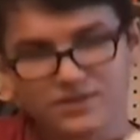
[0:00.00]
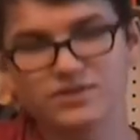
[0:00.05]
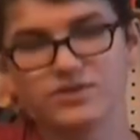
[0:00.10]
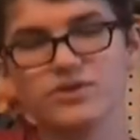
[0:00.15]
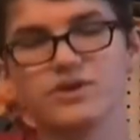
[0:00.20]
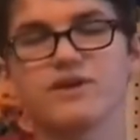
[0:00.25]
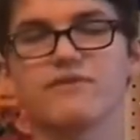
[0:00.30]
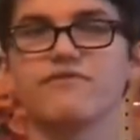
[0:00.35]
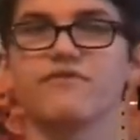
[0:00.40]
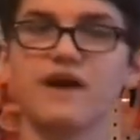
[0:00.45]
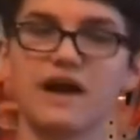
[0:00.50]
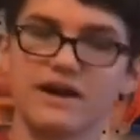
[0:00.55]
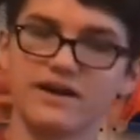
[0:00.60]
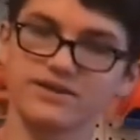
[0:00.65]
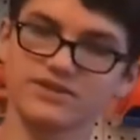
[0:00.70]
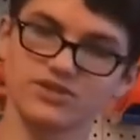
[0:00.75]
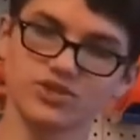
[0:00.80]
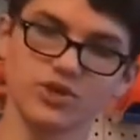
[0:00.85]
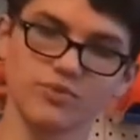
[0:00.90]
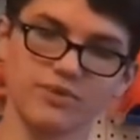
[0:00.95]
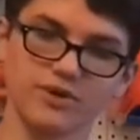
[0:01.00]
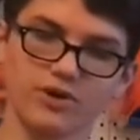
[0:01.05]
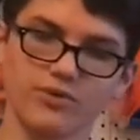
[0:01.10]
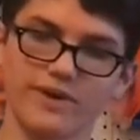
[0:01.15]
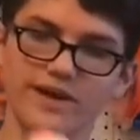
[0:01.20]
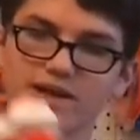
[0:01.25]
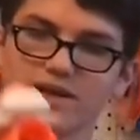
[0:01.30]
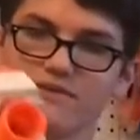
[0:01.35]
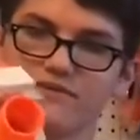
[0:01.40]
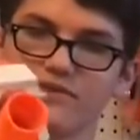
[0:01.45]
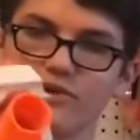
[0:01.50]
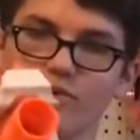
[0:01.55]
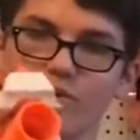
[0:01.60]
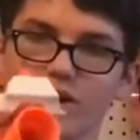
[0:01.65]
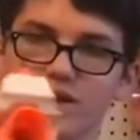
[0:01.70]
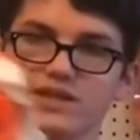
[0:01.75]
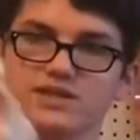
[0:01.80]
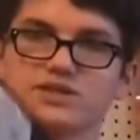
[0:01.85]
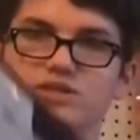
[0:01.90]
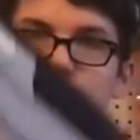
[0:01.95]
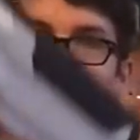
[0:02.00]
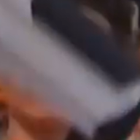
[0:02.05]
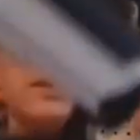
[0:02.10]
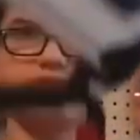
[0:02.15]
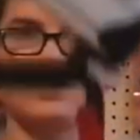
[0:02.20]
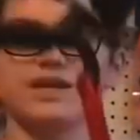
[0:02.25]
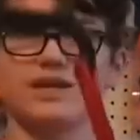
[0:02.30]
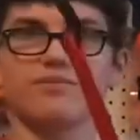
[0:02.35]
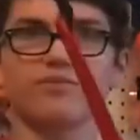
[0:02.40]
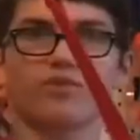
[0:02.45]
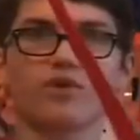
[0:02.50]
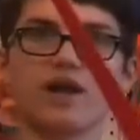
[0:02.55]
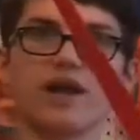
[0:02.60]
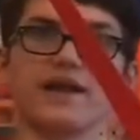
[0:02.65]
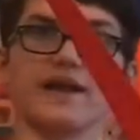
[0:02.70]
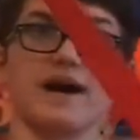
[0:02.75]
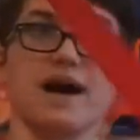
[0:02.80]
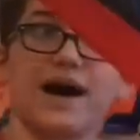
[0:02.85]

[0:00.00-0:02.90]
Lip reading: You can fire it super quick if you wanted to. Team Red,